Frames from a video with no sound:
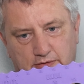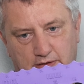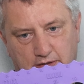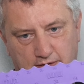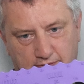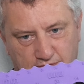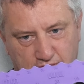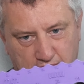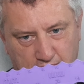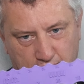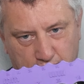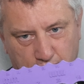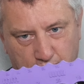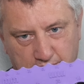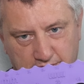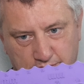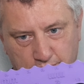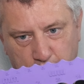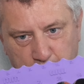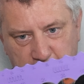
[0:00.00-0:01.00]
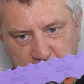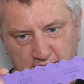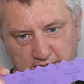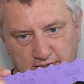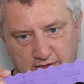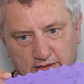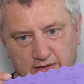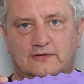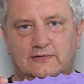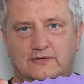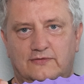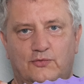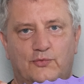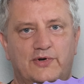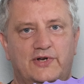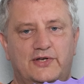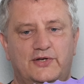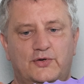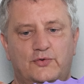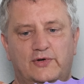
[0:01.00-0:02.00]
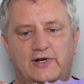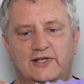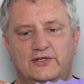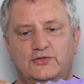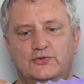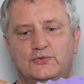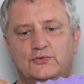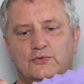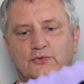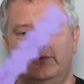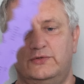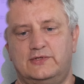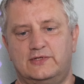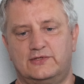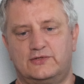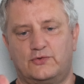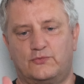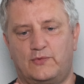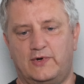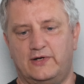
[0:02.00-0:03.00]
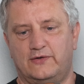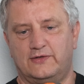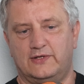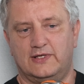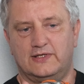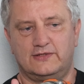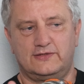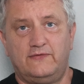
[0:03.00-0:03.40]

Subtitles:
kind of circle this will be if I wanted to create a tool to surround this.